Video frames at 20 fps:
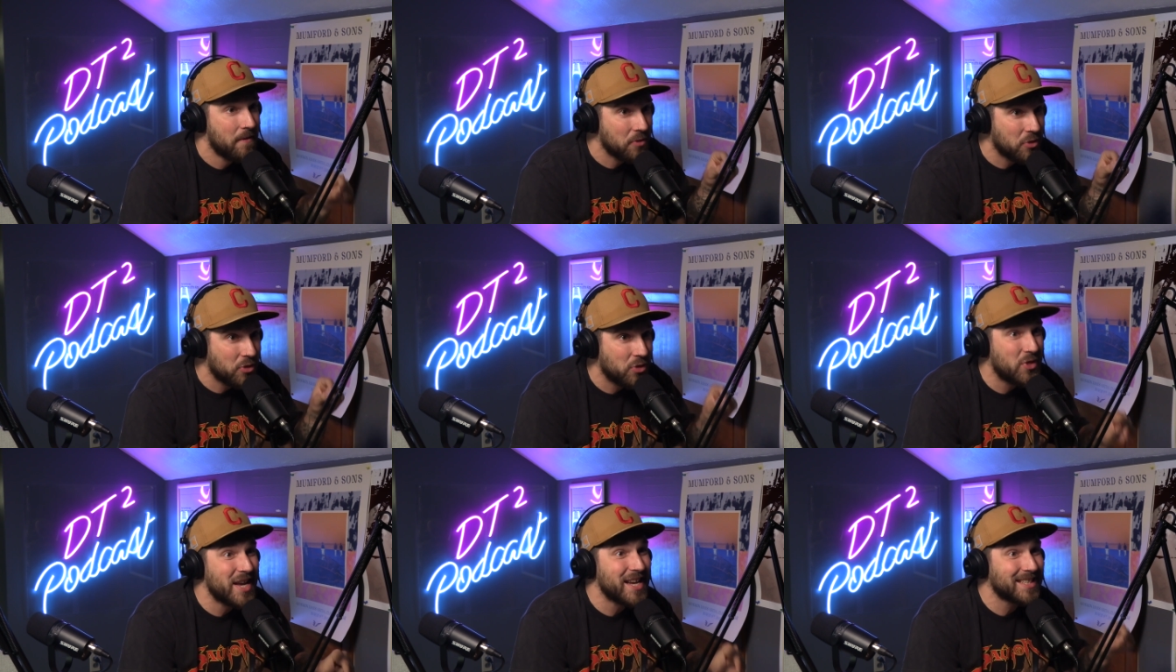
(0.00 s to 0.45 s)

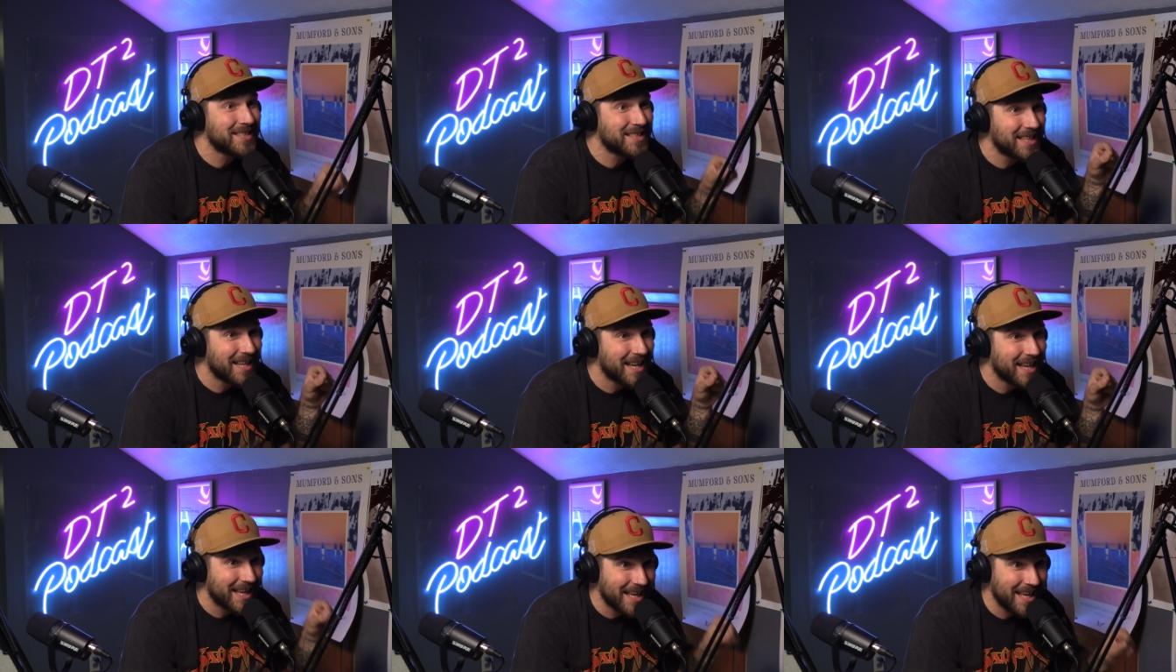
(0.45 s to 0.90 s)

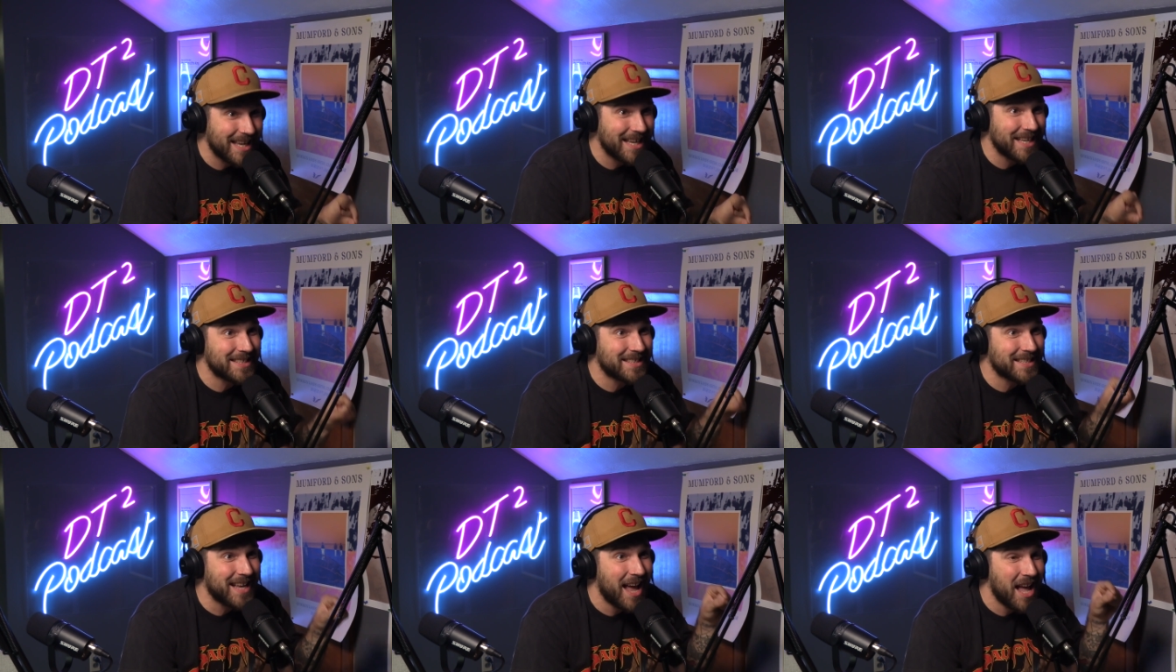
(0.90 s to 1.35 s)
This
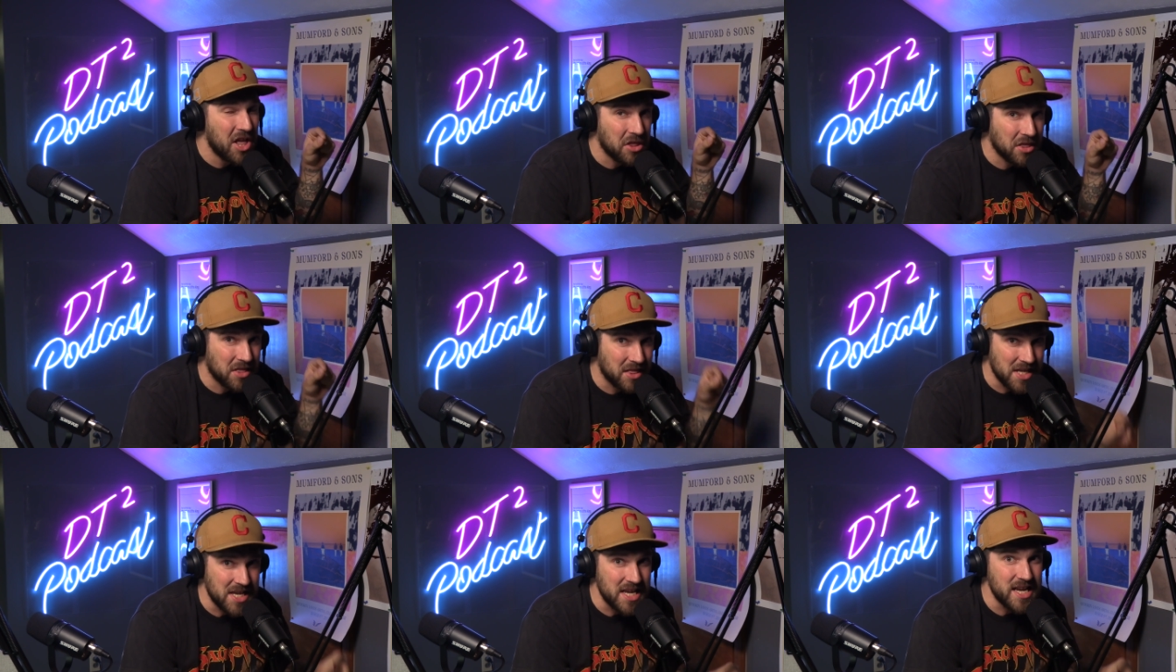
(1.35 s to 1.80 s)
is, is
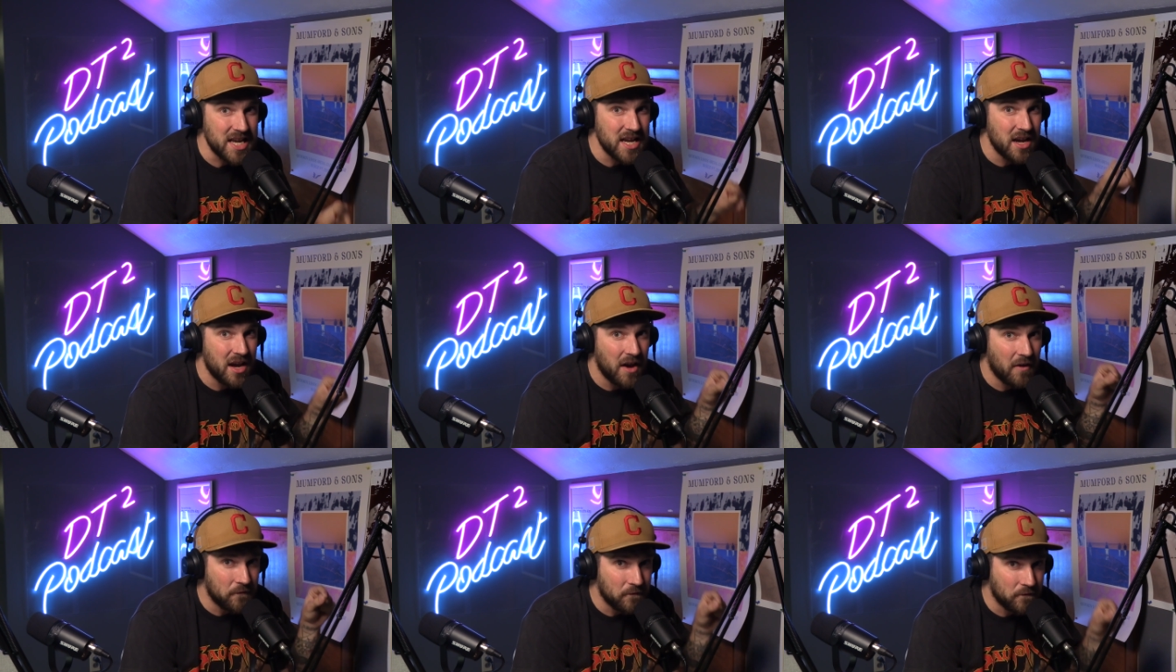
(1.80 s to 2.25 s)

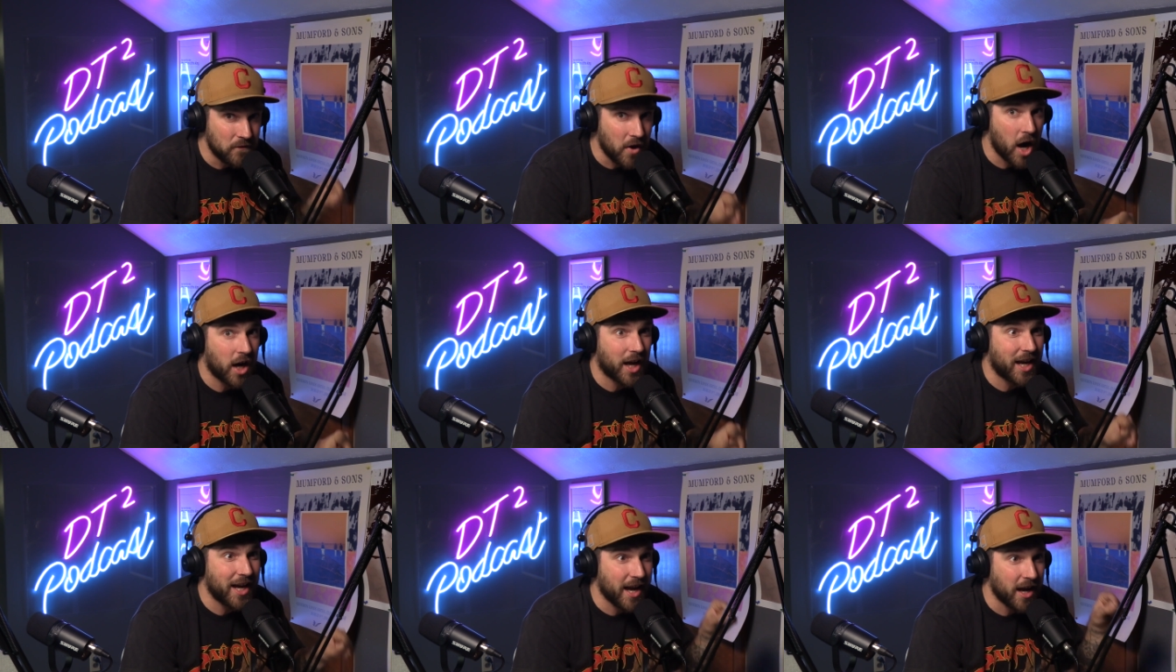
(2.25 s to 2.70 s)
the
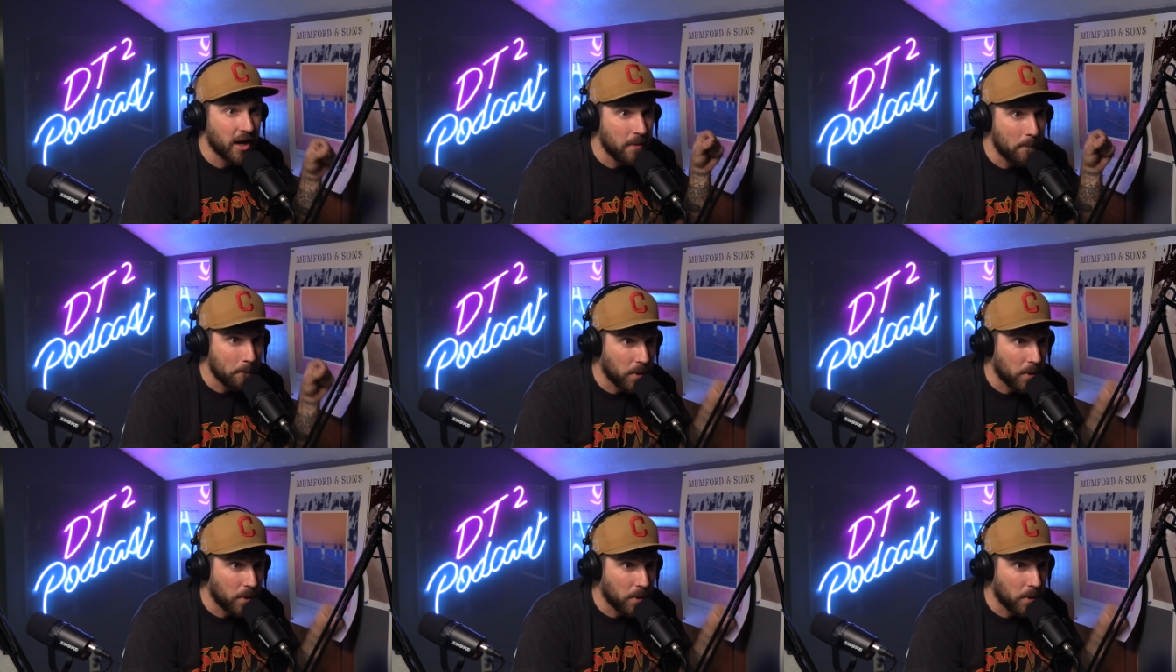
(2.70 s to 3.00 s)
fucking